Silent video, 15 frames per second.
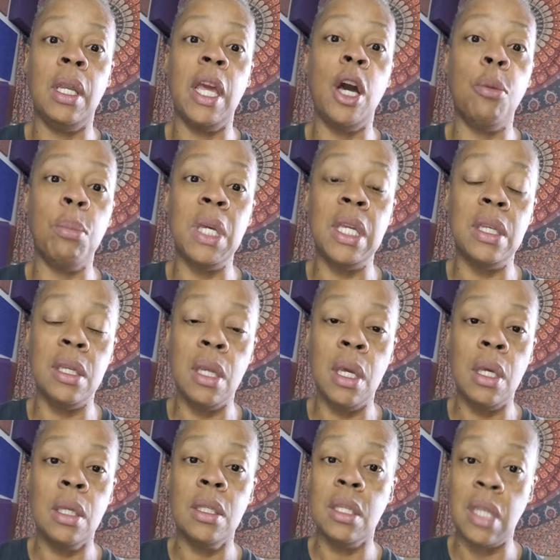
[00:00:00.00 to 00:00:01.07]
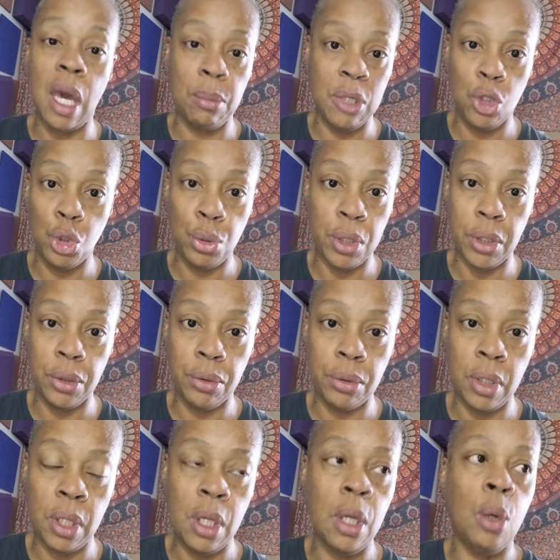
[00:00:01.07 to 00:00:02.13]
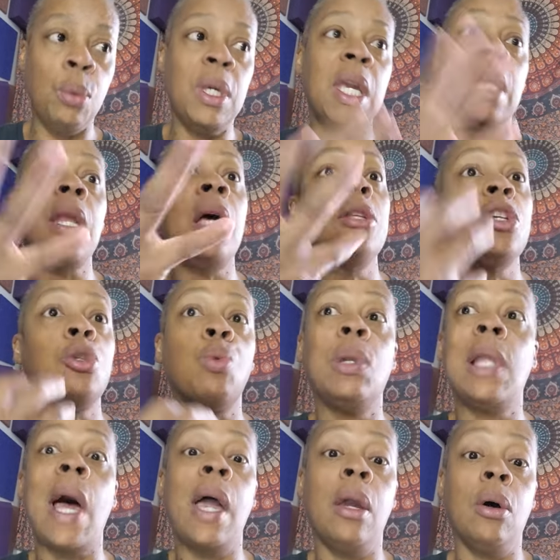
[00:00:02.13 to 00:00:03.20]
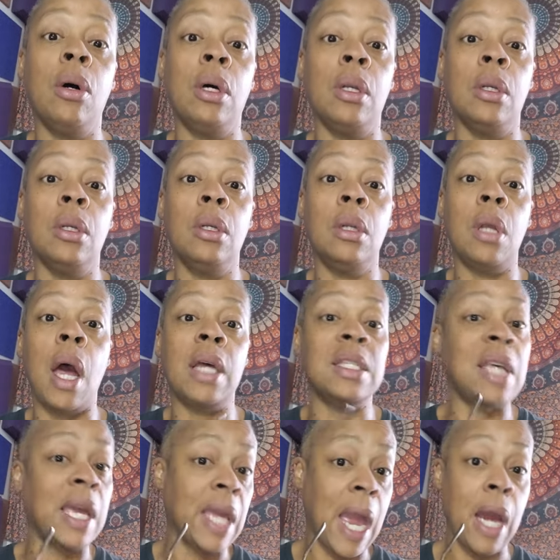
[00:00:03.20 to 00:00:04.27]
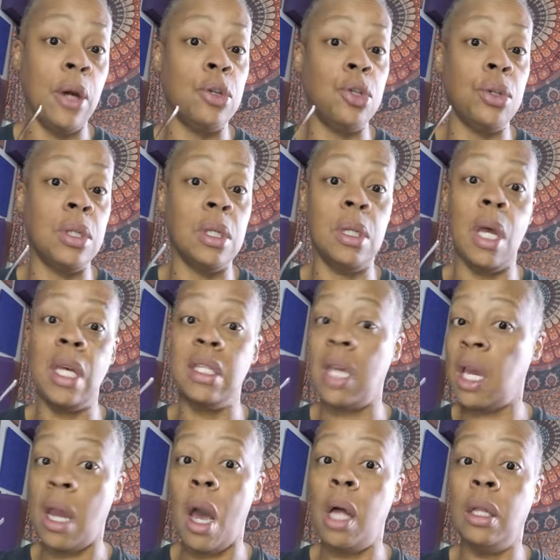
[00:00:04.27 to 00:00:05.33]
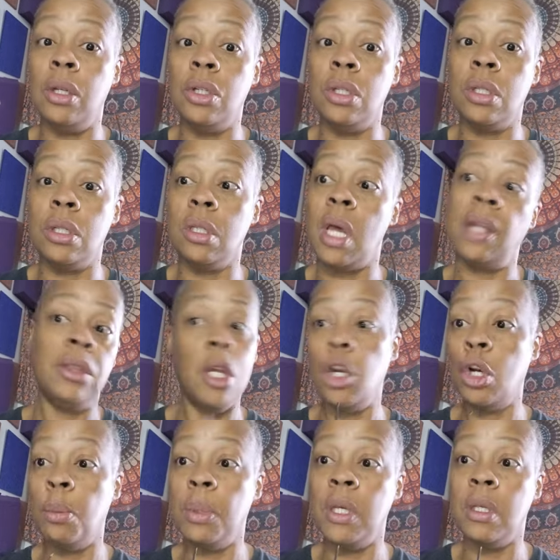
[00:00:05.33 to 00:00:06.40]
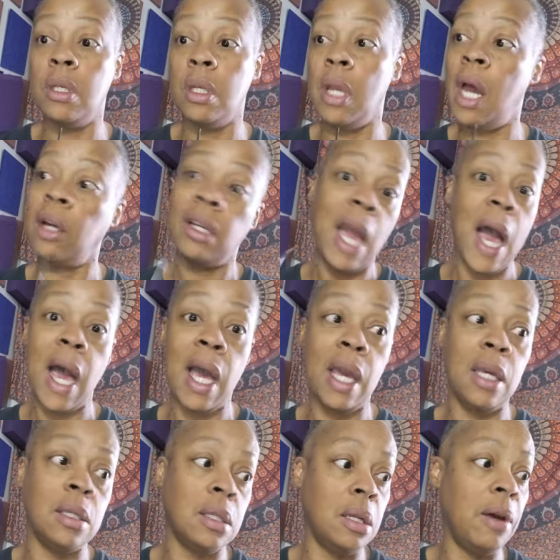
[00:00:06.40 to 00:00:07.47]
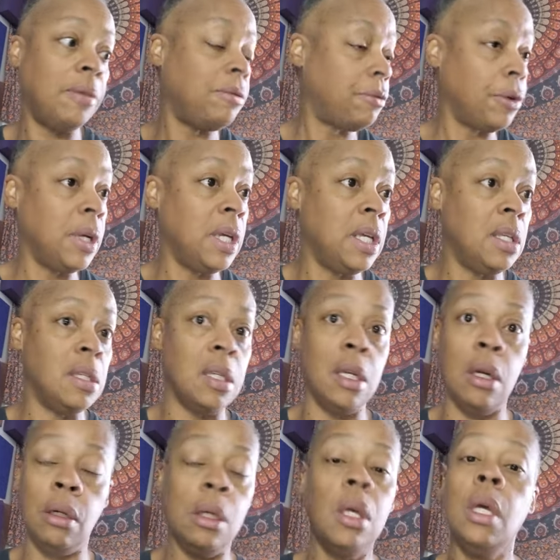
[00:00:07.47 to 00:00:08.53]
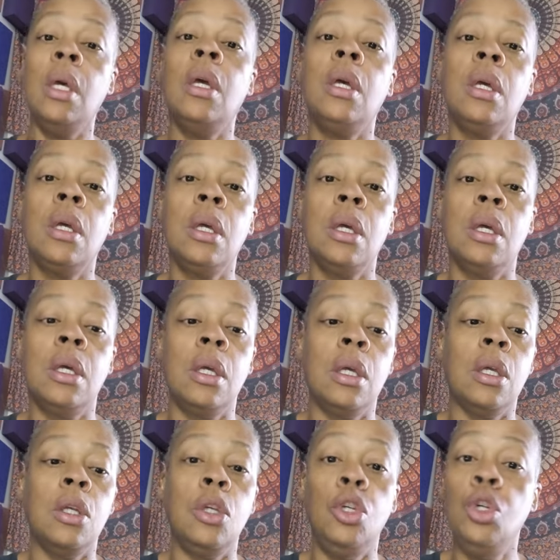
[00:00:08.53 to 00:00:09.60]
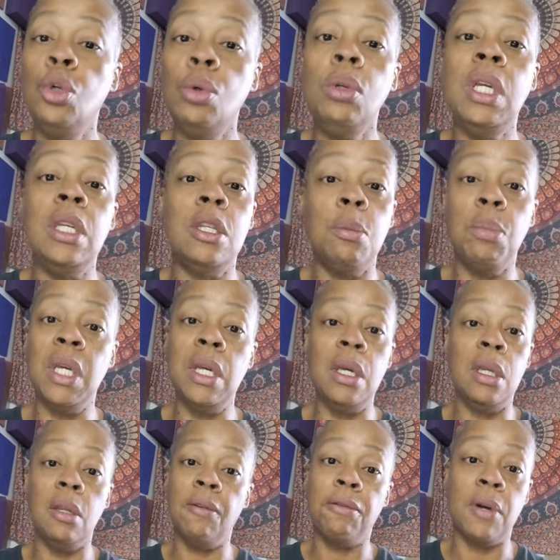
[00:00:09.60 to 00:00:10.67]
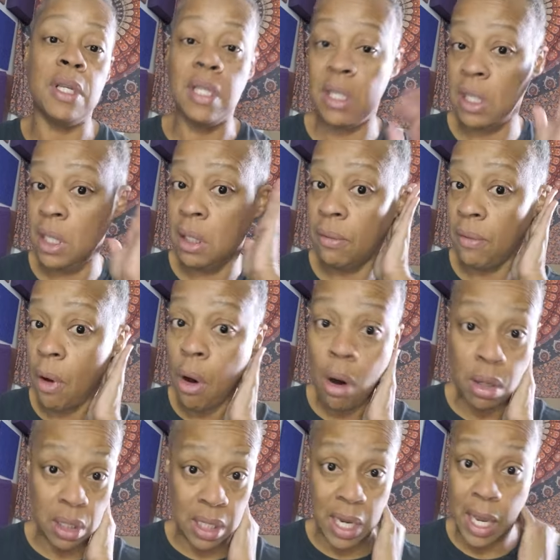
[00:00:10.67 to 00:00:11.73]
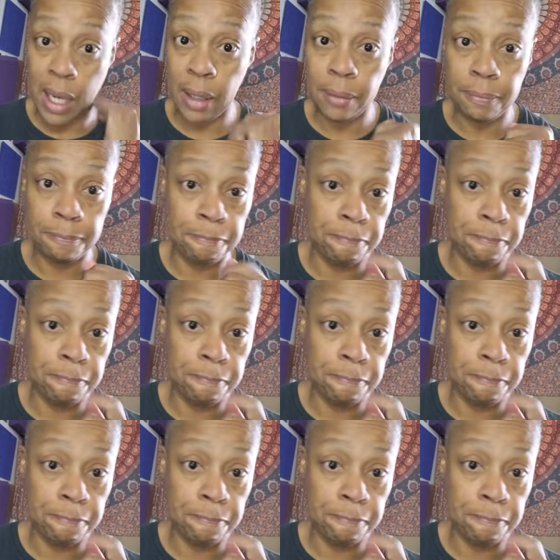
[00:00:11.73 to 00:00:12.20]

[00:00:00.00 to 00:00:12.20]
and help me to not be triggered. We cannot just rely on our psychiatrists and our psychologists and our therapists and our guys and our friends and our, you need to be in the front seat of all of that.